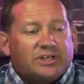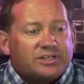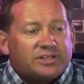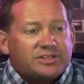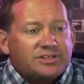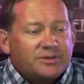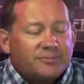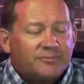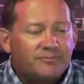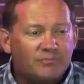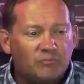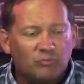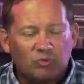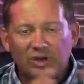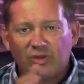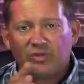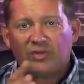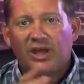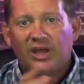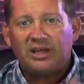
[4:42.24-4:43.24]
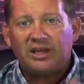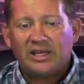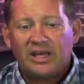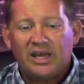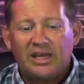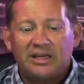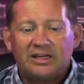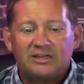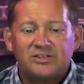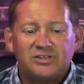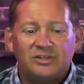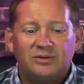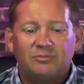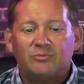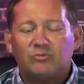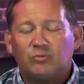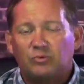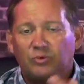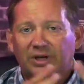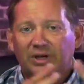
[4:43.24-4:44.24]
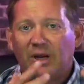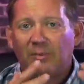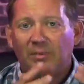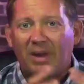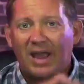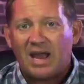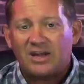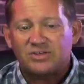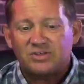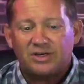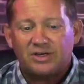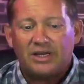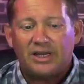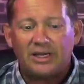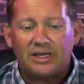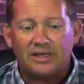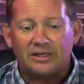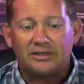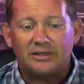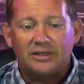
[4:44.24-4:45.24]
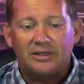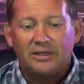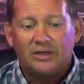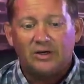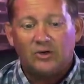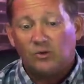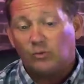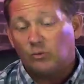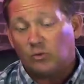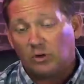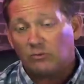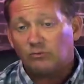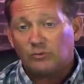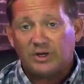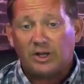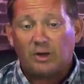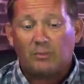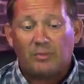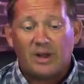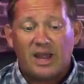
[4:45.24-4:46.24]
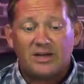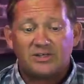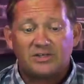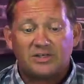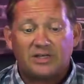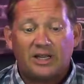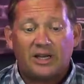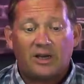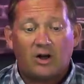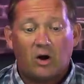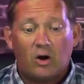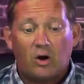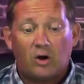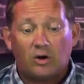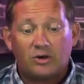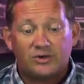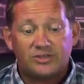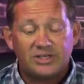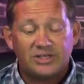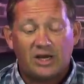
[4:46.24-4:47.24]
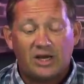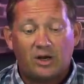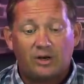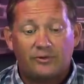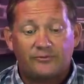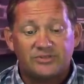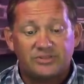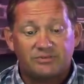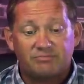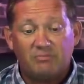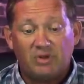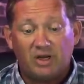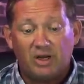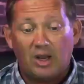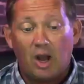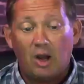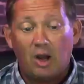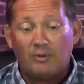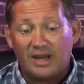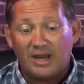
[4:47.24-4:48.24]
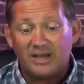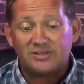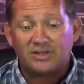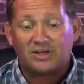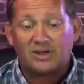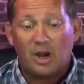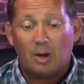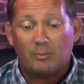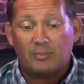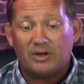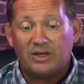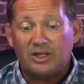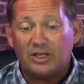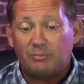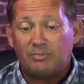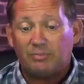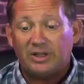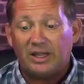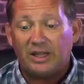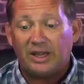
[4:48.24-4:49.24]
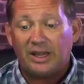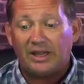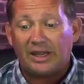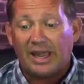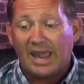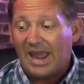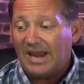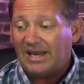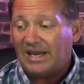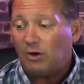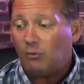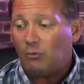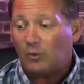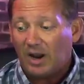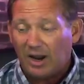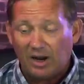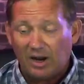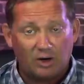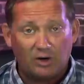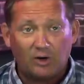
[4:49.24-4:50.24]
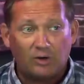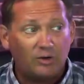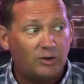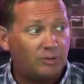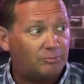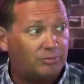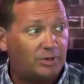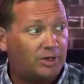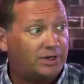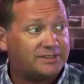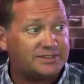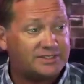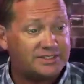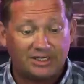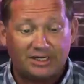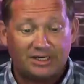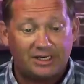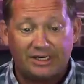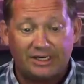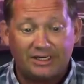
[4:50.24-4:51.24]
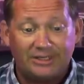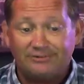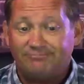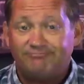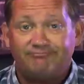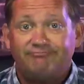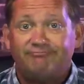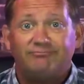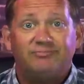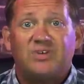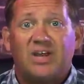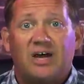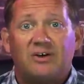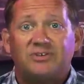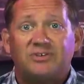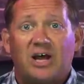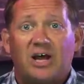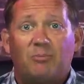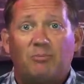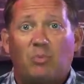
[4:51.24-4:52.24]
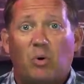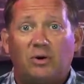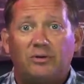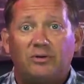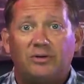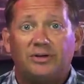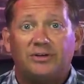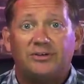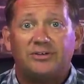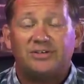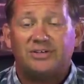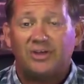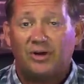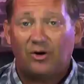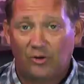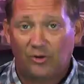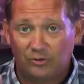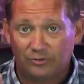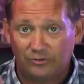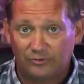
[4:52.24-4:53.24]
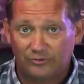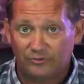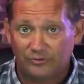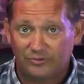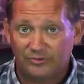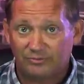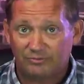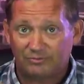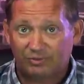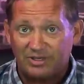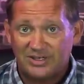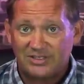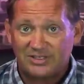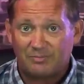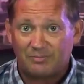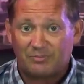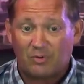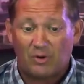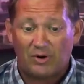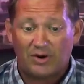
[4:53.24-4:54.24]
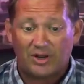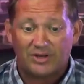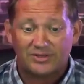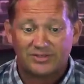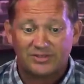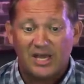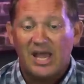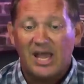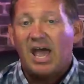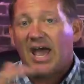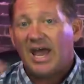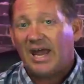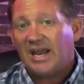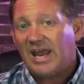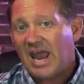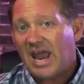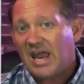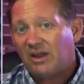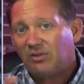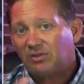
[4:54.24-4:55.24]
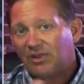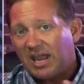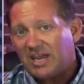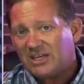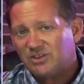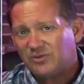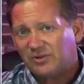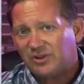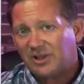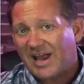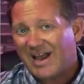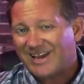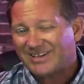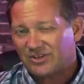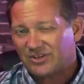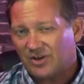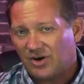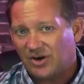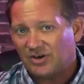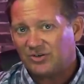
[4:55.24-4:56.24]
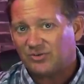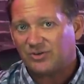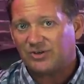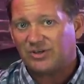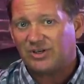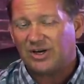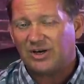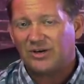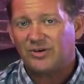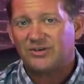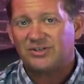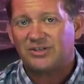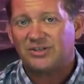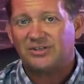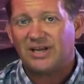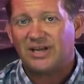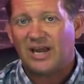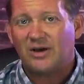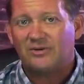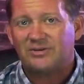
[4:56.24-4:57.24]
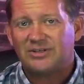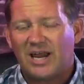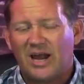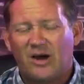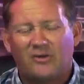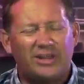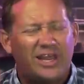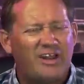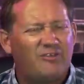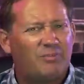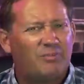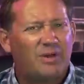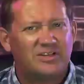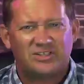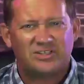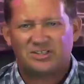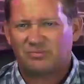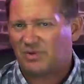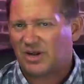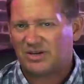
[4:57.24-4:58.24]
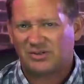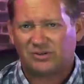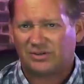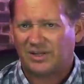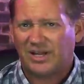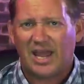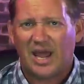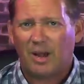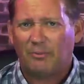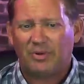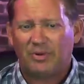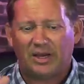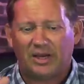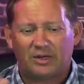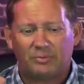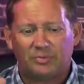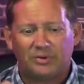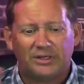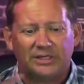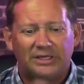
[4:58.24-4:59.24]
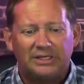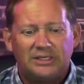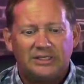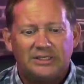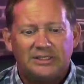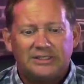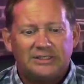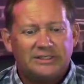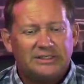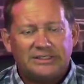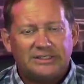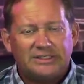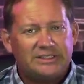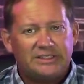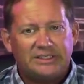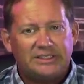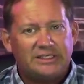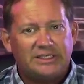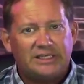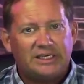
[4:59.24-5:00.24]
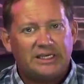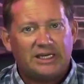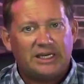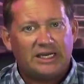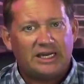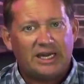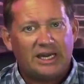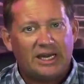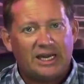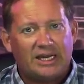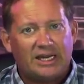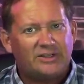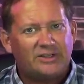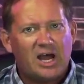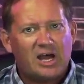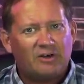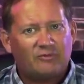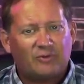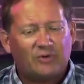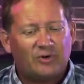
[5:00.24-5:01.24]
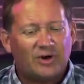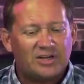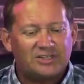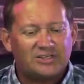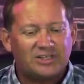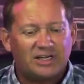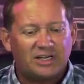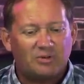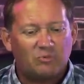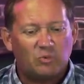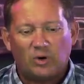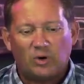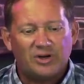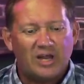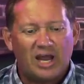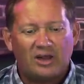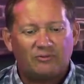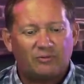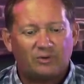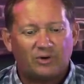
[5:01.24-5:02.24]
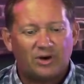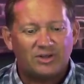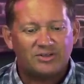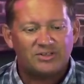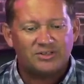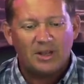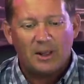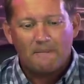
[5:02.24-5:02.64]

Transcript: we did some rethinking and some reimagining, and we're reimagining ourselves, you know, as a company being anywhere but downtown Portland. So please support us. And hey, thanks for the last 100 years in downtown. They've been especially epic, but Yeah, not for us anymore. Not for